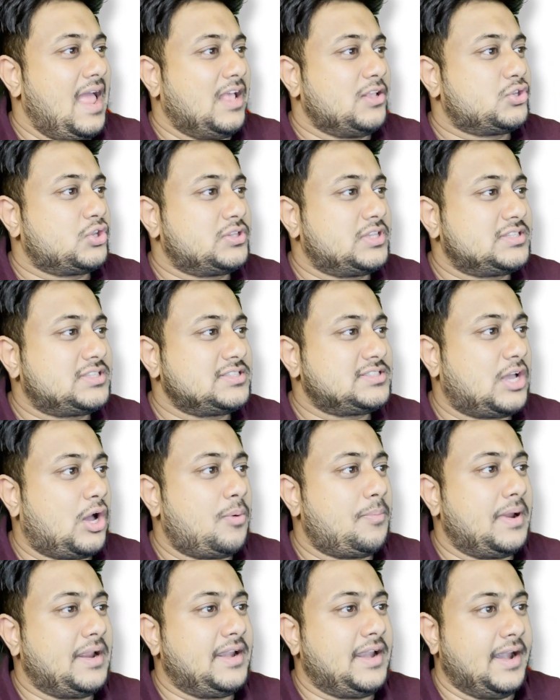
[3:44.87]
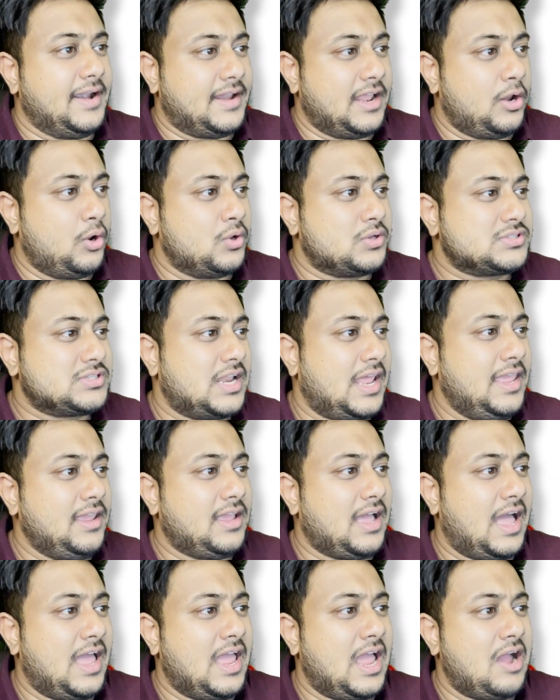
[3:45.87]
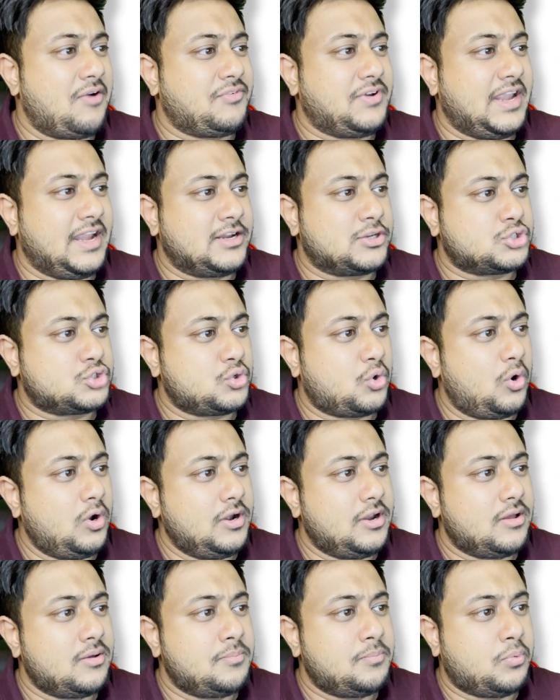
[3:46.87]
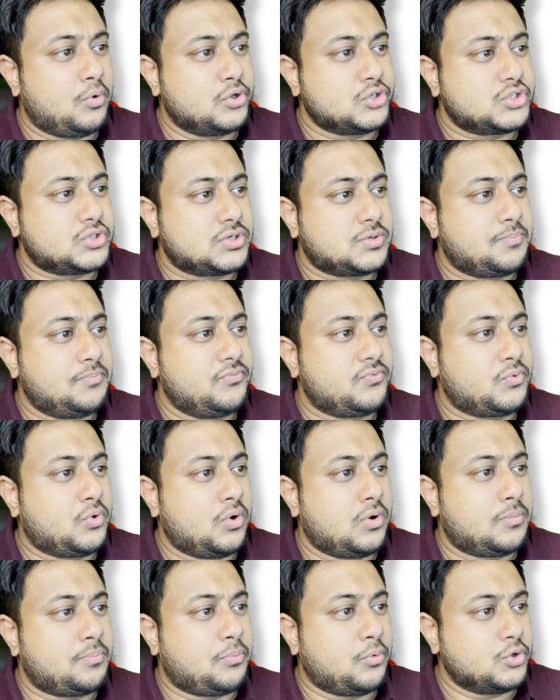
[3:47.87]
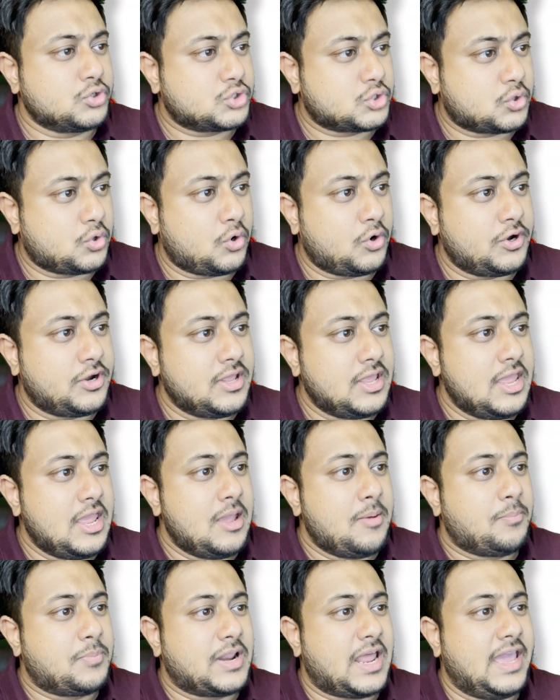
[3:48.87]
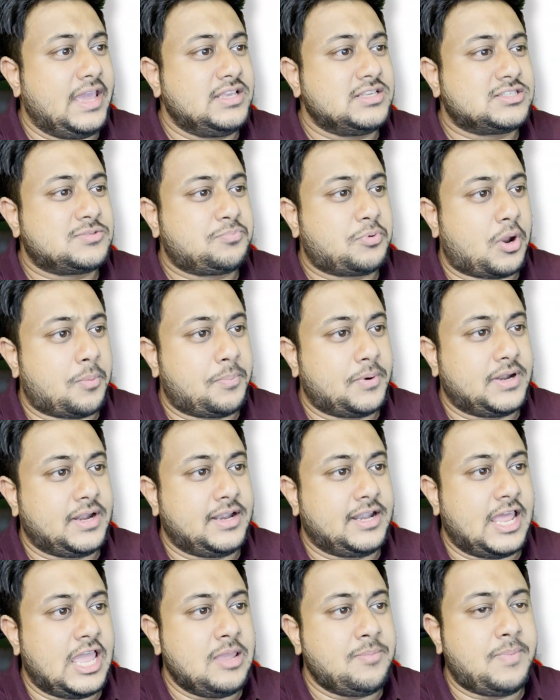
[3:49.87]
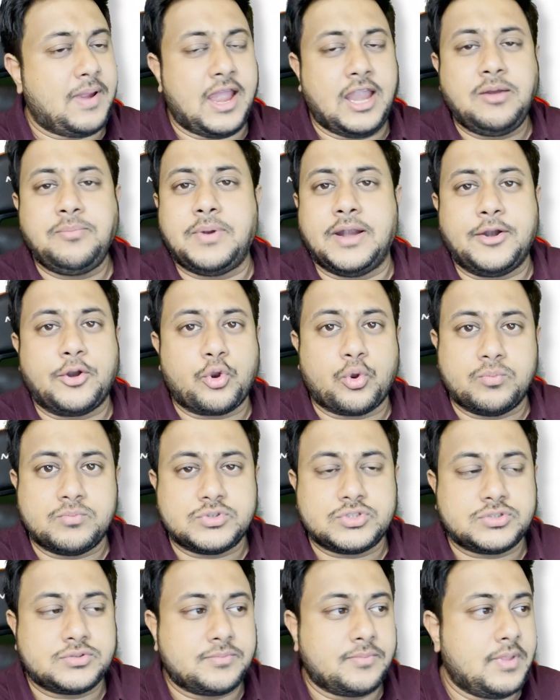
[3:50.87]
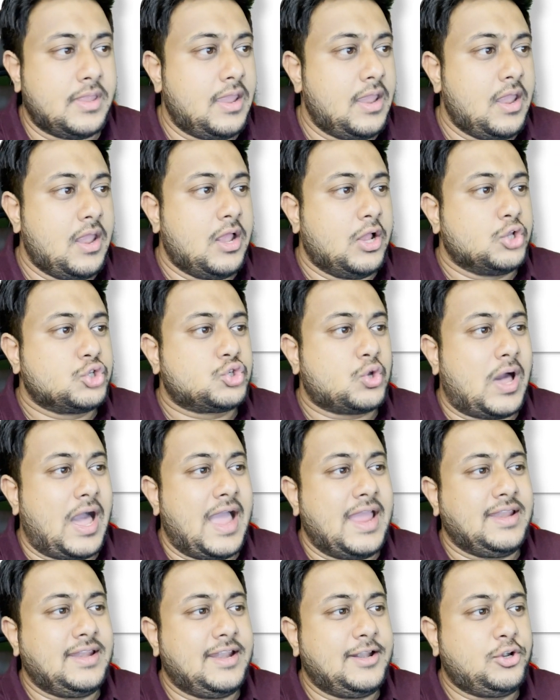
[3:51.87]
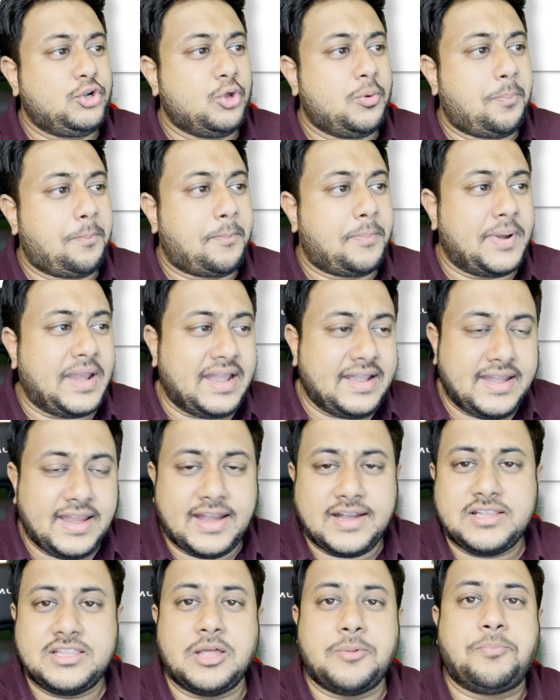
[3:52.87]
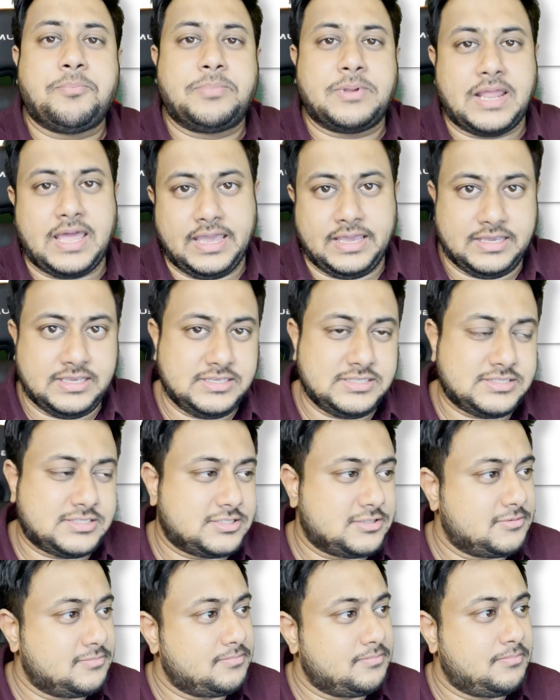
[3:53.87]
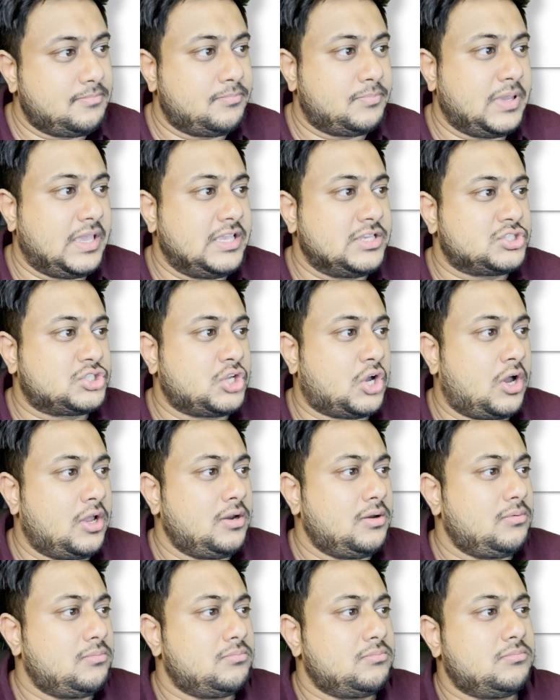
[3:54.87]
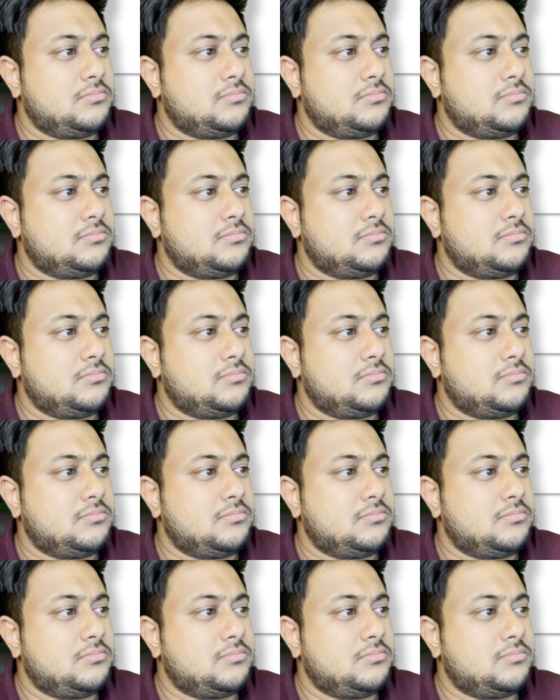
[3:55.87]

So this is how my data looks like. I have date sold, postcode, price, property type, and bedrooms. So I need to predict the price based on